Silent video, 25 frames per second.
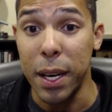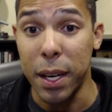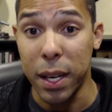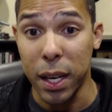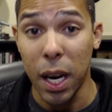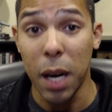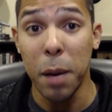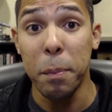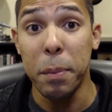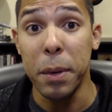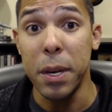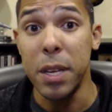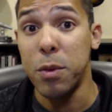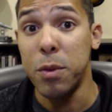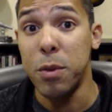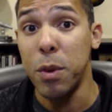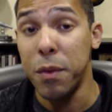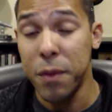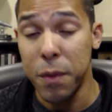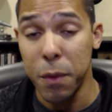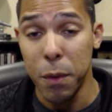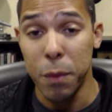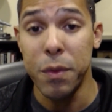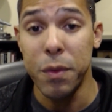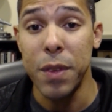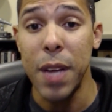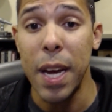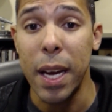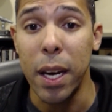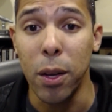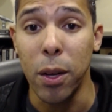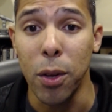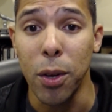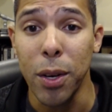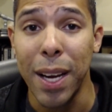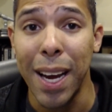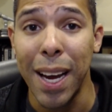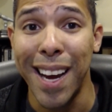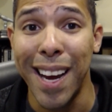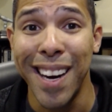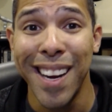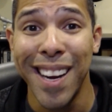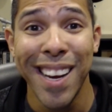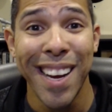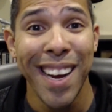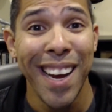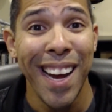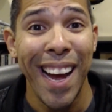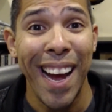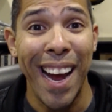companies we've taken a look at,
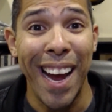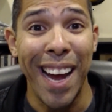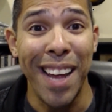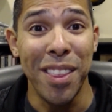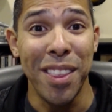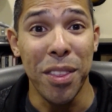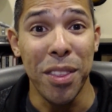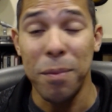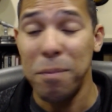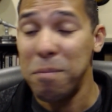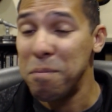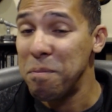and